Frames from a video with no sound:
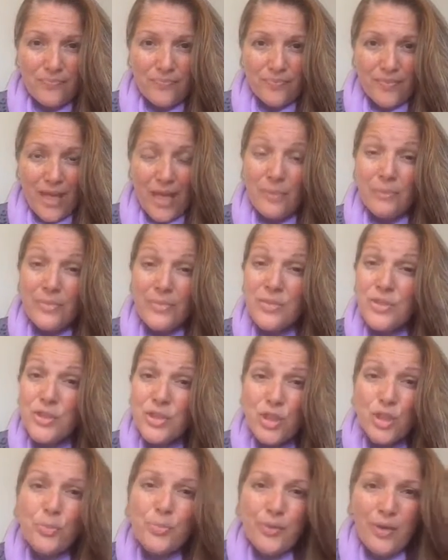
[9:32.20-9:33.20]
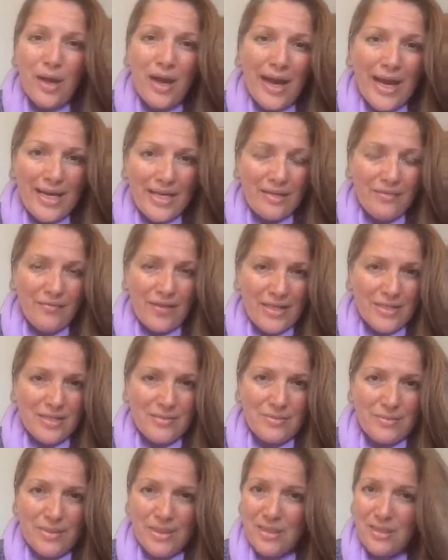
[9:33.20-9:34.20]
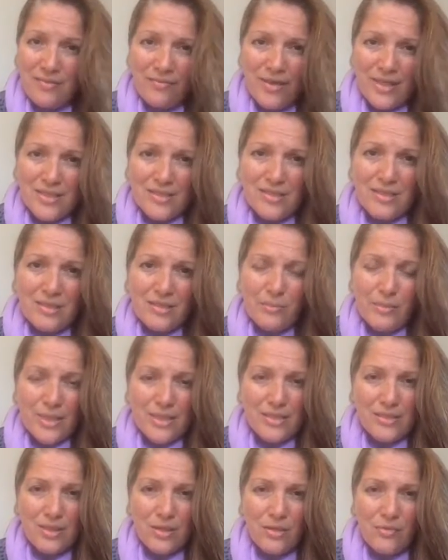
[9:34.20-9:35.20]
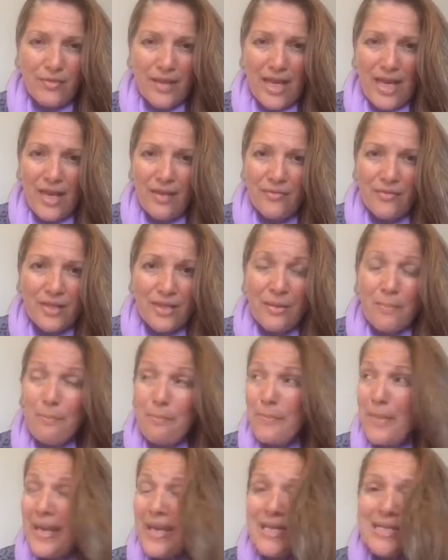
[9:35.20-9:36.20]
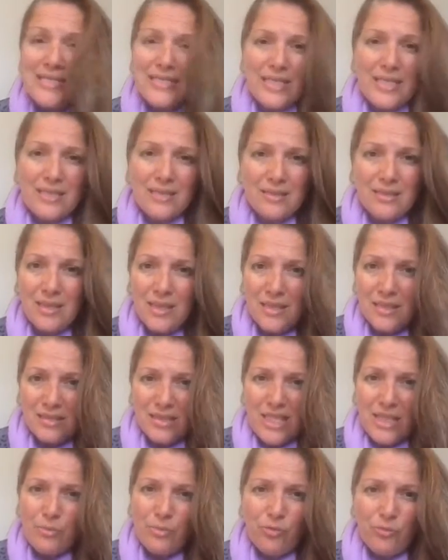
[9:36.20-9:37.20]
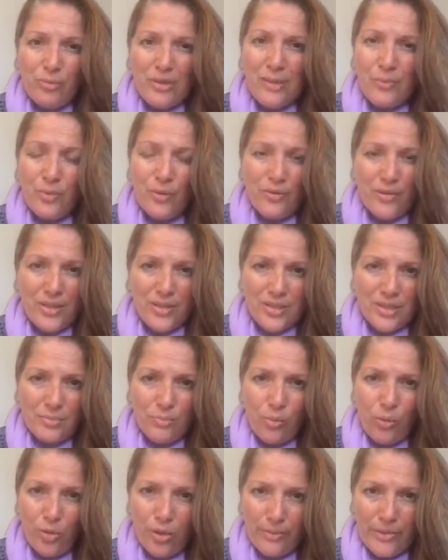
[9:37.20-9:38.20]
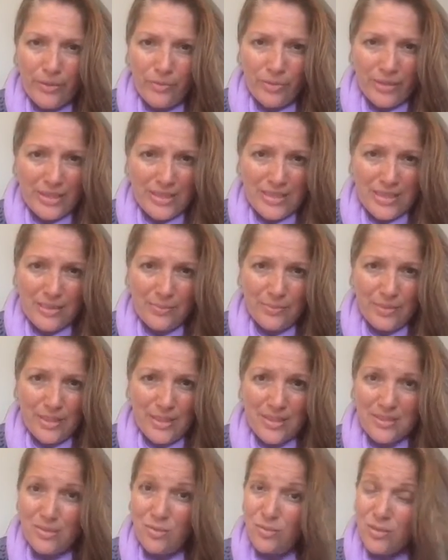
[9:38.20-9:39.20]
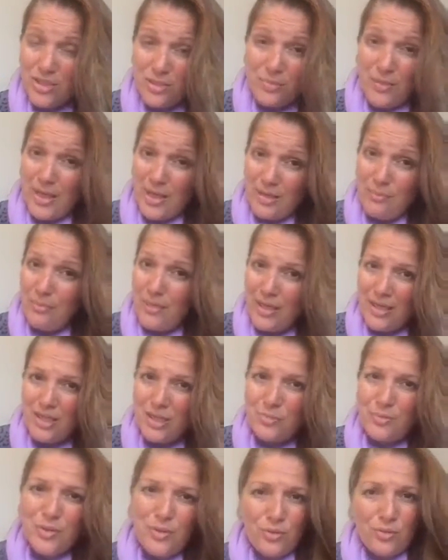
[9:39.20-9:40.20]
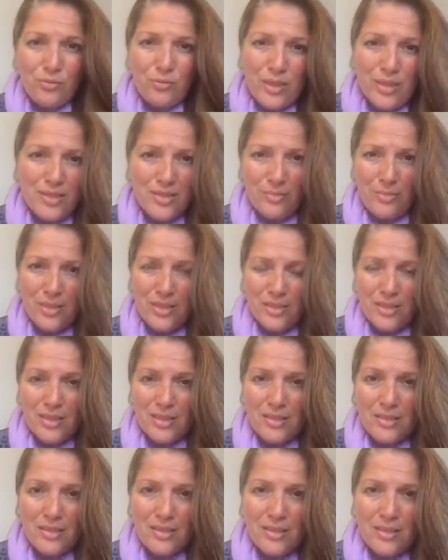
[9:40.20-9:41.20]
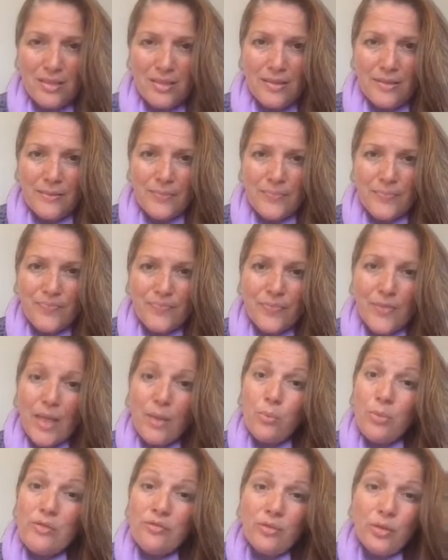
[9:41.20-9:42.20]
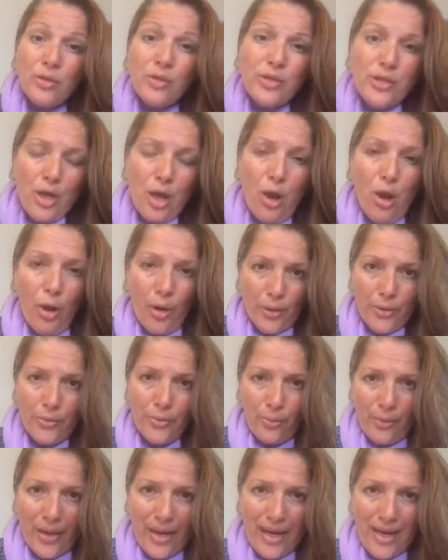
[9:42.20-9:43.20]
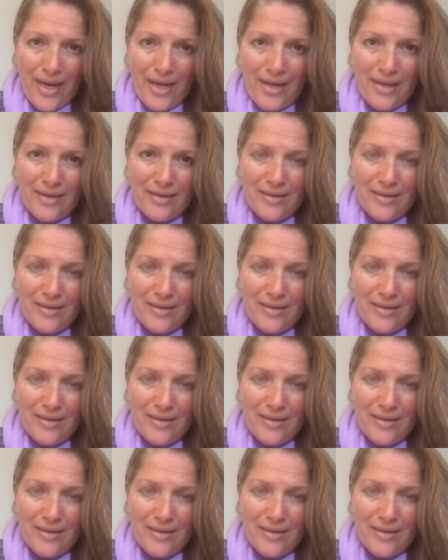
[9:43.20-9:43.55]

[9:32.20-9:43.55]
I'm super high invested in myself. I have an amazing team of people that support me really deeply. So does my husband, who runs a business. We've learned the hard way